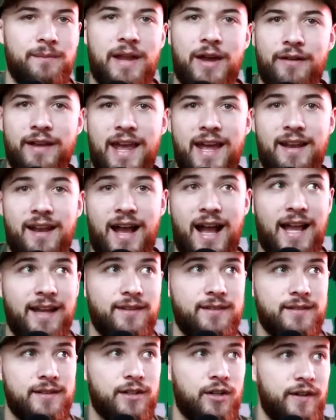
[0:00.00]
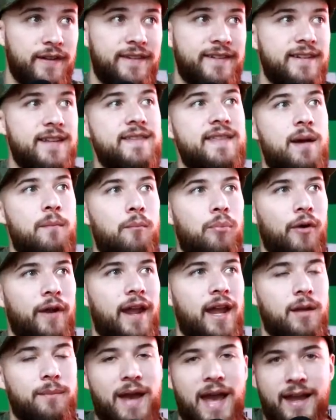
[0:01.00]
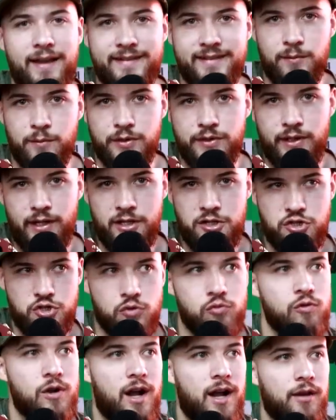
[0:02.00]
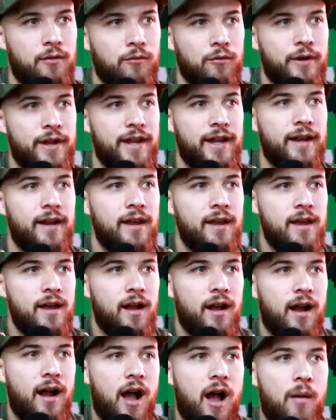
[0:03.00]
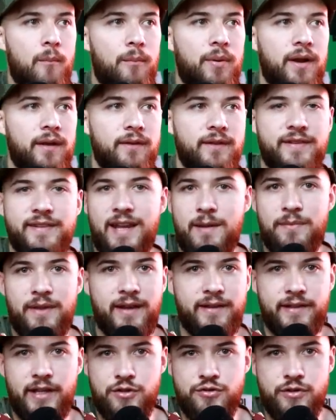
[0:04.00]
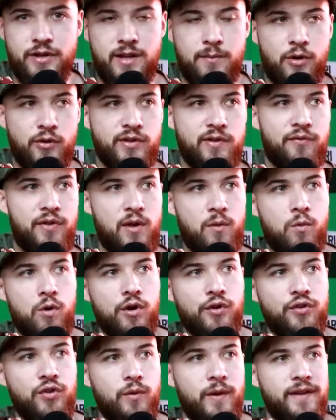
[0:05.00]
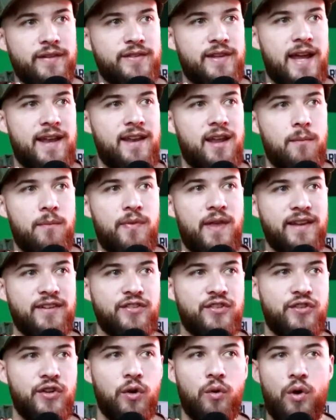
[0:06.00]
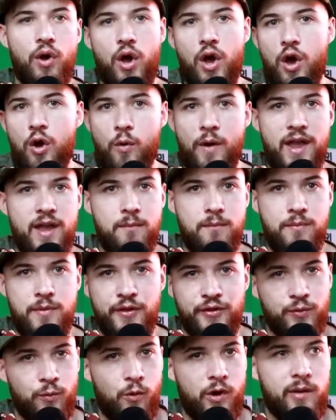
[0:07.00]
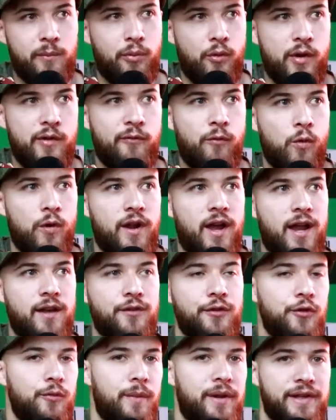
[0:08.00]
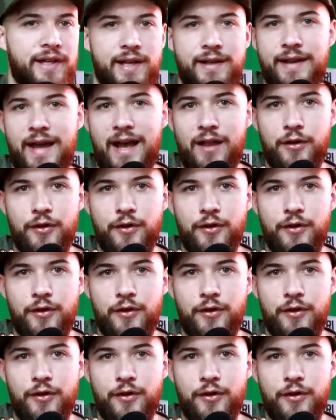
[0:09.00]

Now, again, I could see them bringing back someone like Jarran Reed, uh, but same thing as Adrian Amos. If they were to extend him, they still owe him this $1.492 million.